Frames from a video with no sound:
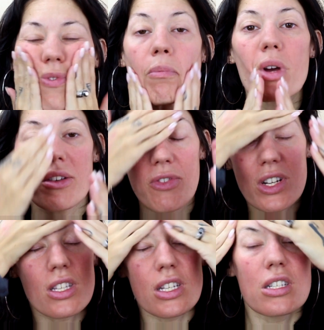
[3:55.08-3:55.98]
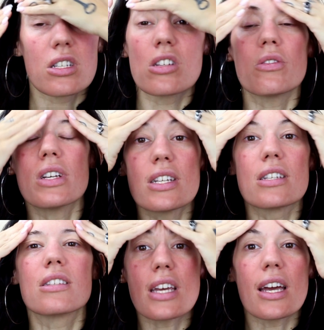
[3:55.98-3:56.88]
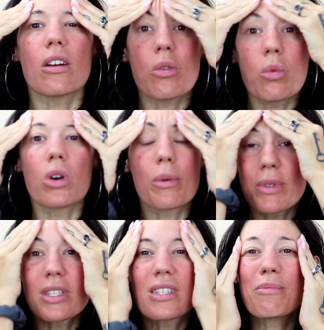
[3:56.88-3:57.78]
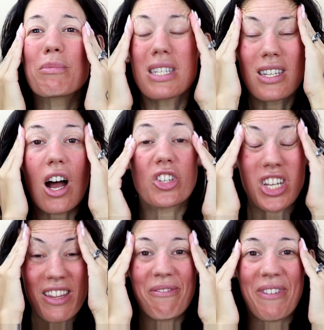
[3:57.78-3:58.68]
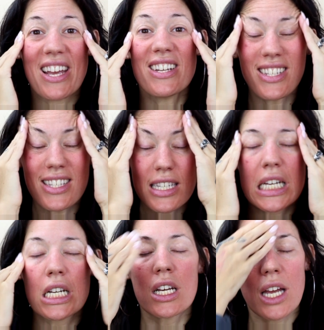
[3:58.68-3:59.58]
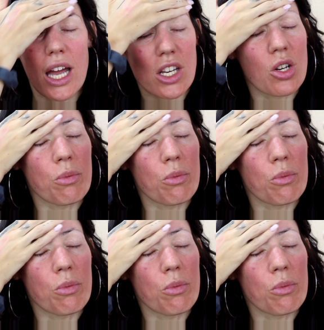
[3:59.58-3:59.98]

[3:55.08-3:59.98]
Benefit to this too is we're almost massaging the face and you're